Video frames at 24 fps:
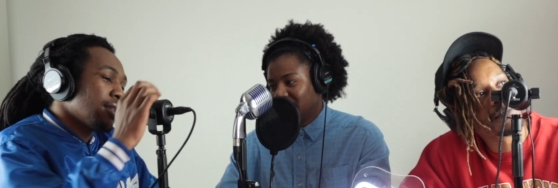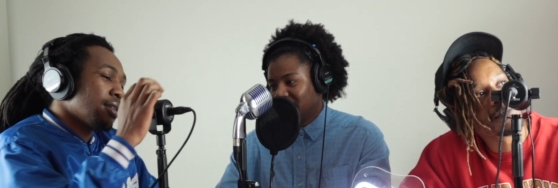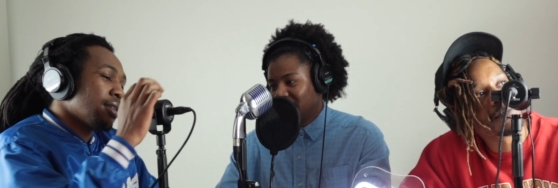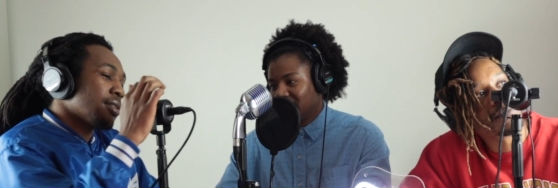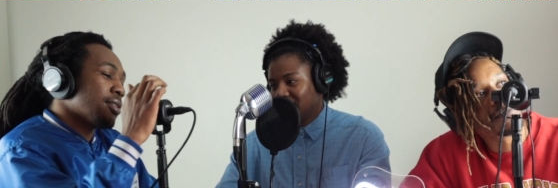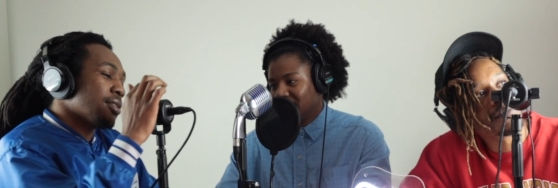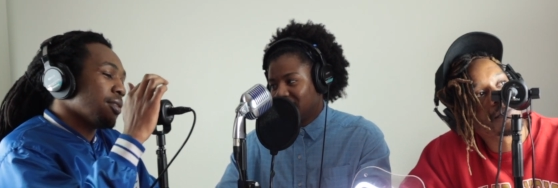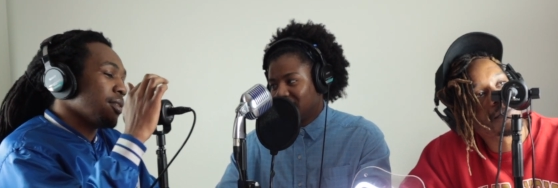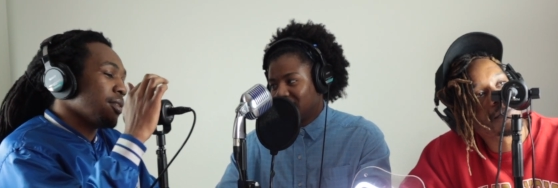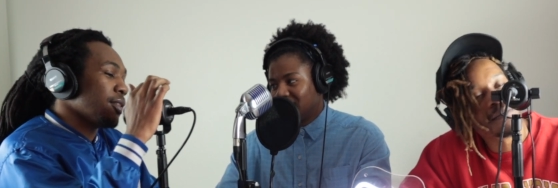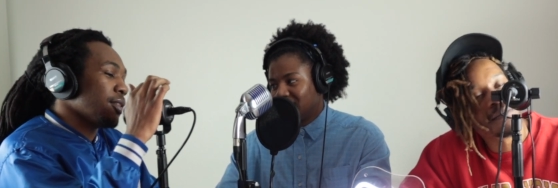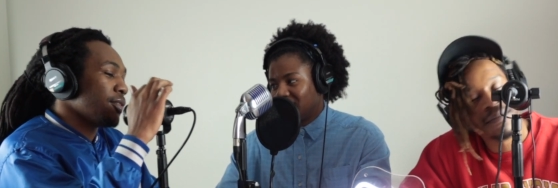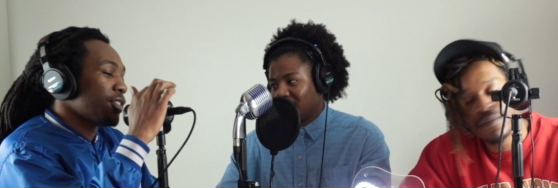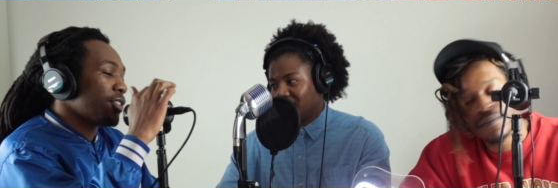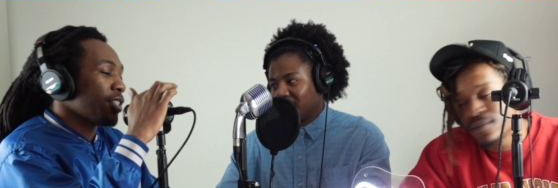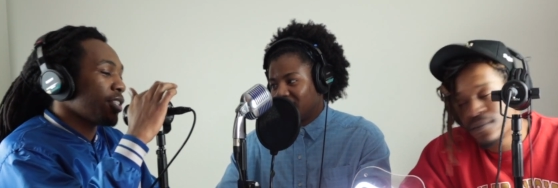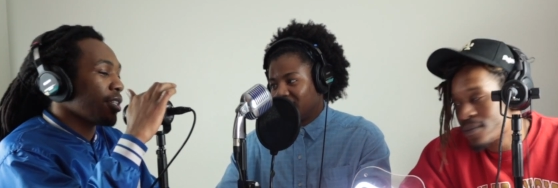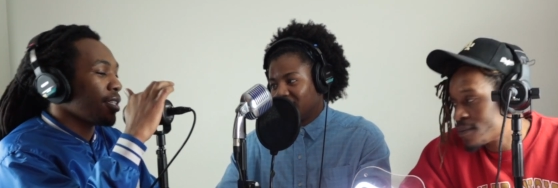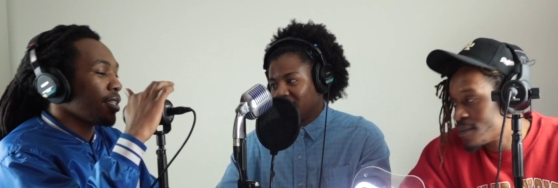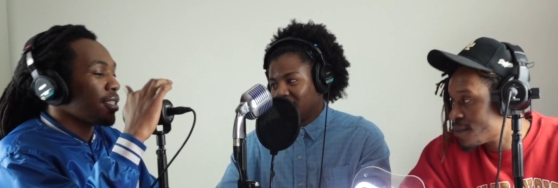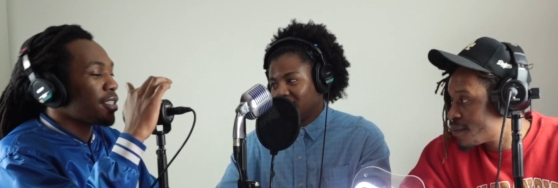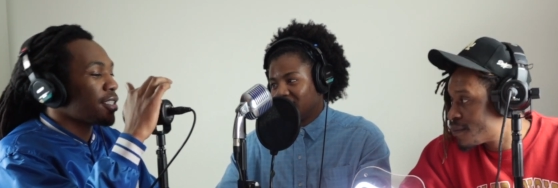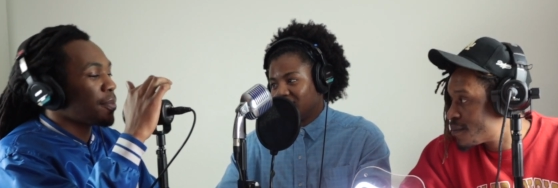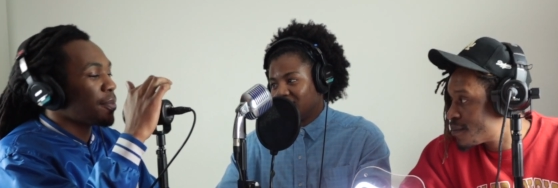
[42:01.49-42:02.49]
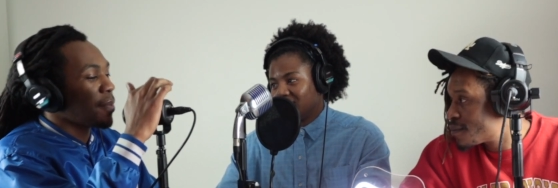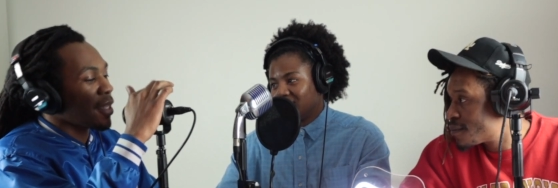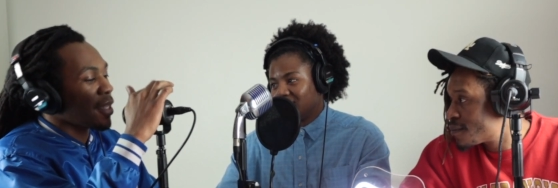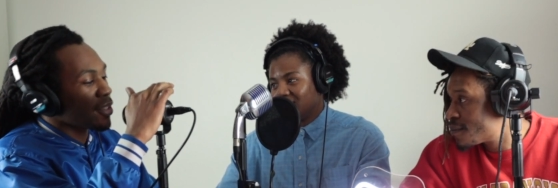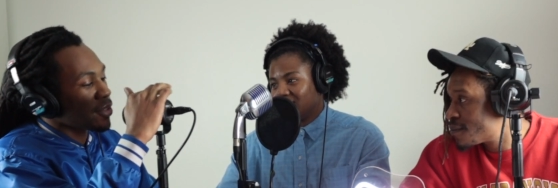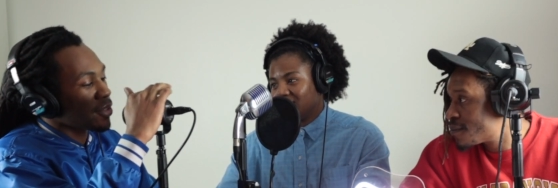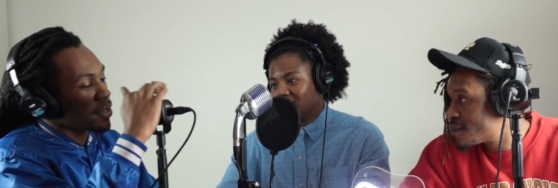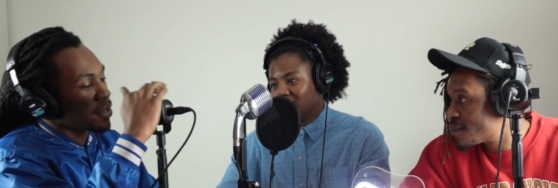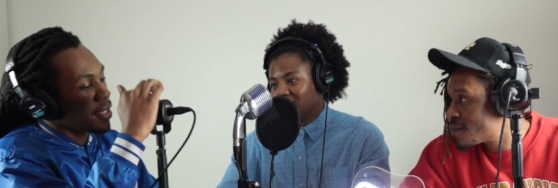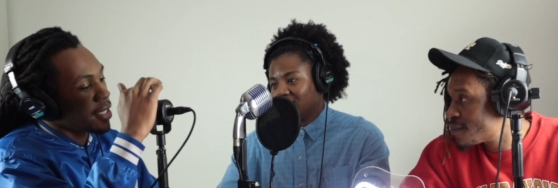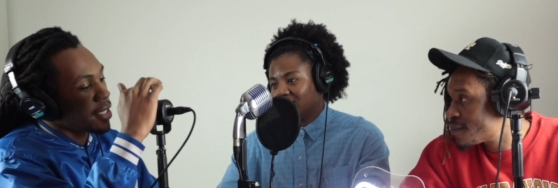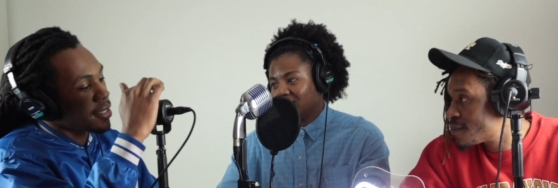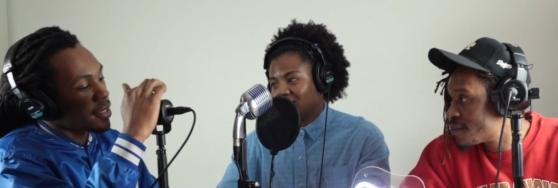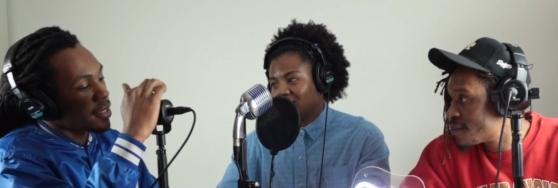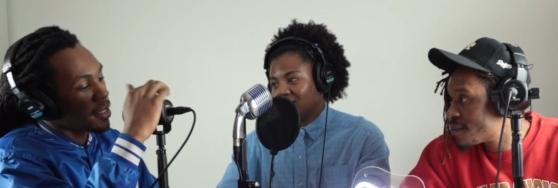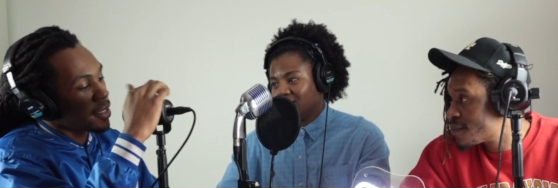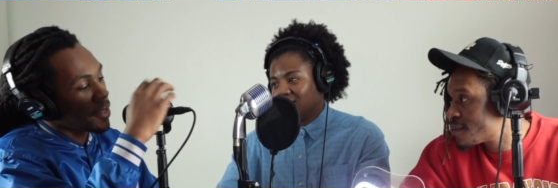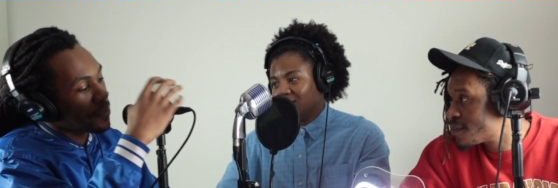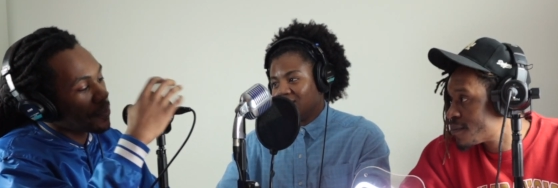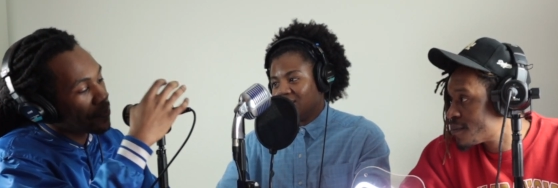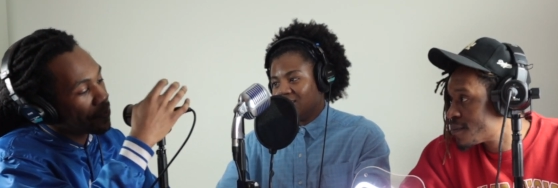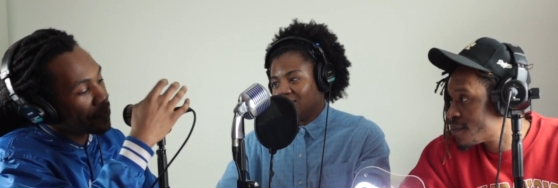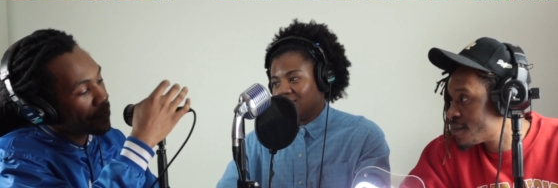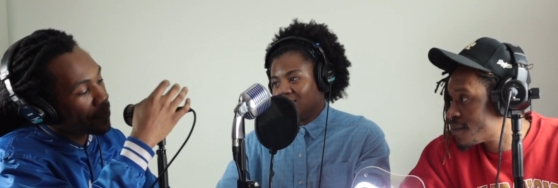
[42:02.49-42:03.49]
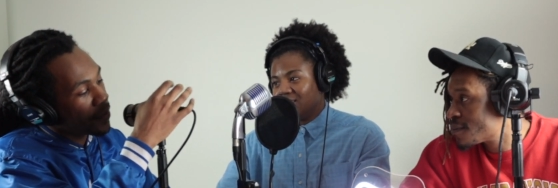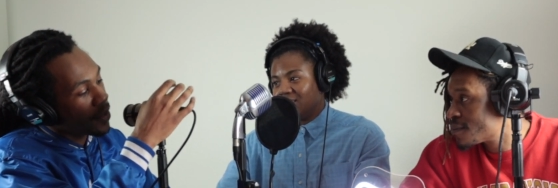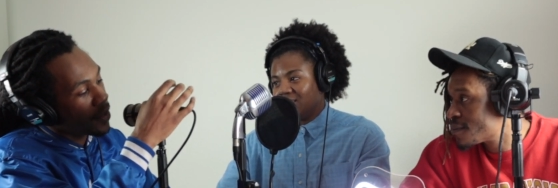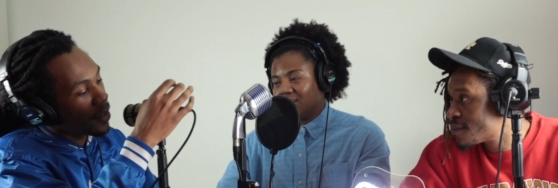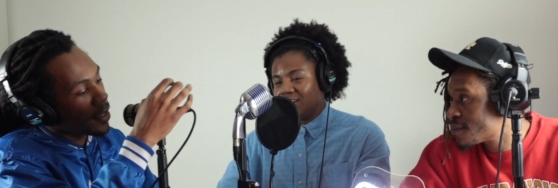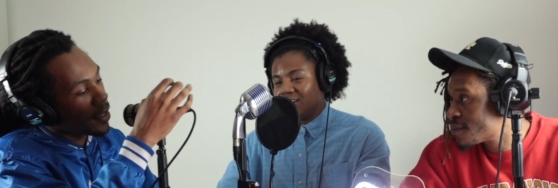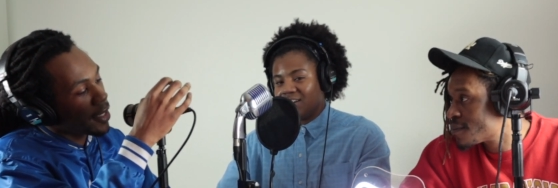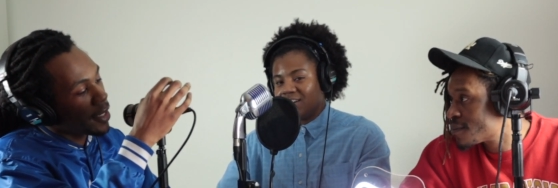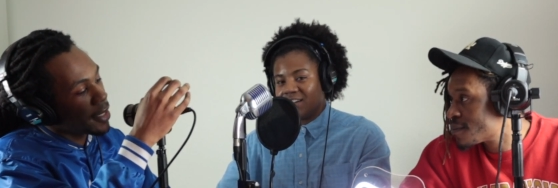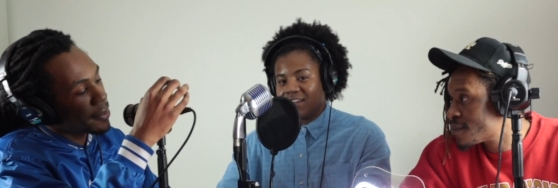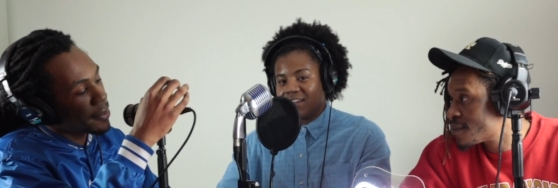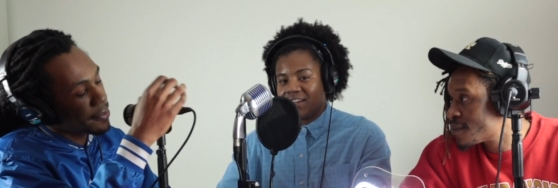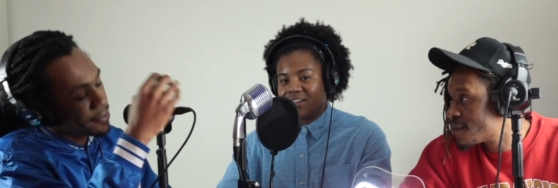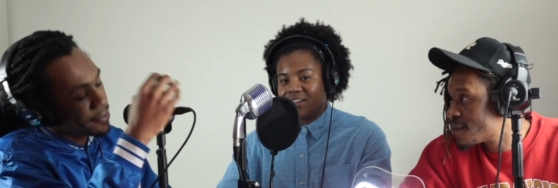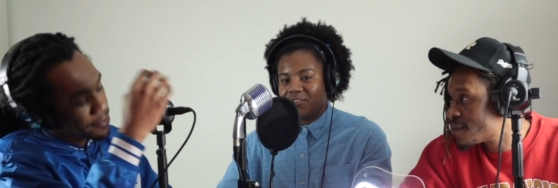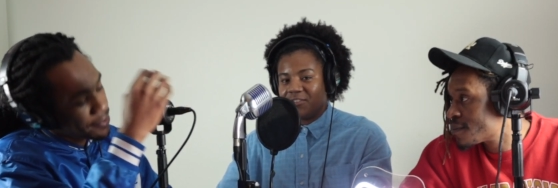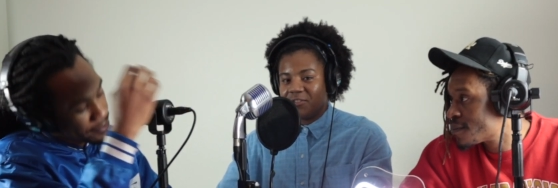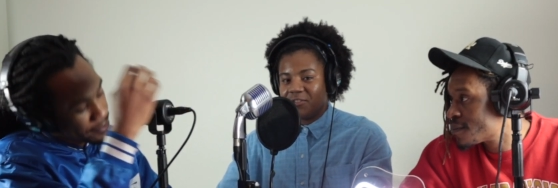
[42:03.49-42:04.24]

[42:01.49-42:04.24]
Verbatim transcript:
Speaker 1: So no Sorry. chili special, I see. Nah, I can't